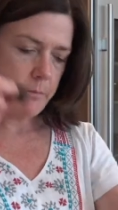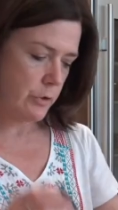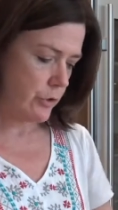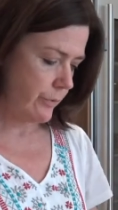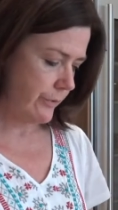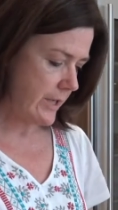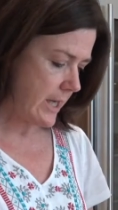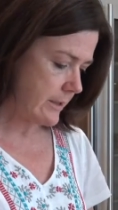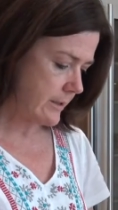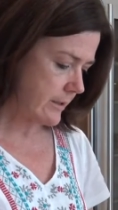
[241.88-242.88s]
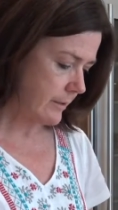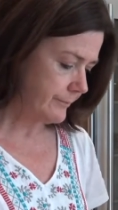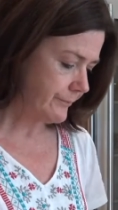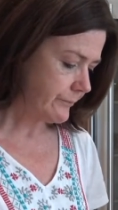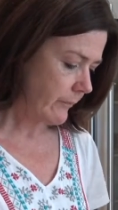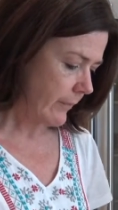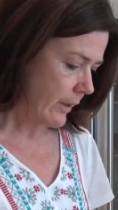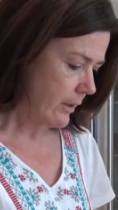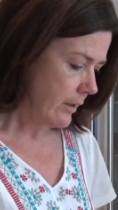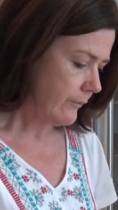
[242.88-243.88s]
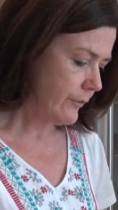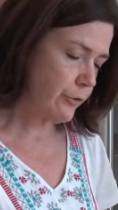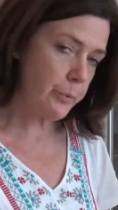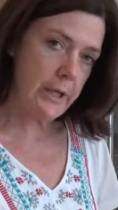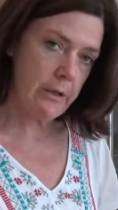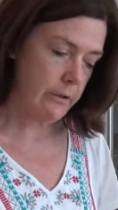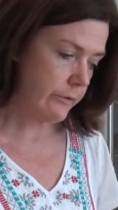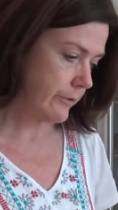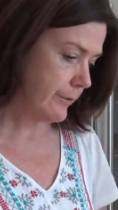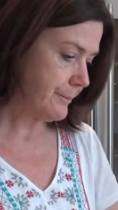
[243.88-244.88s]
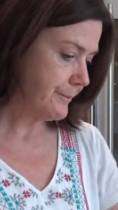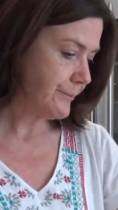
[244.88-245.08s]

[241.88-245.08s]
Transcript: medjool dates for sweetness.